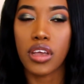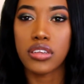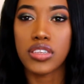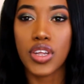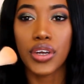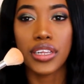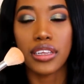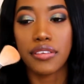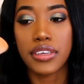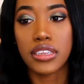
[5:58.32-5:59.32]
started
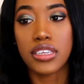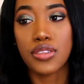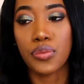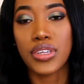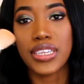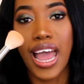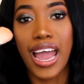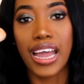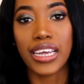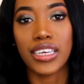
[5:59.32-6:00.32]
loving this once
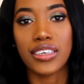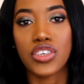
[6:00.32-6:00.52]
I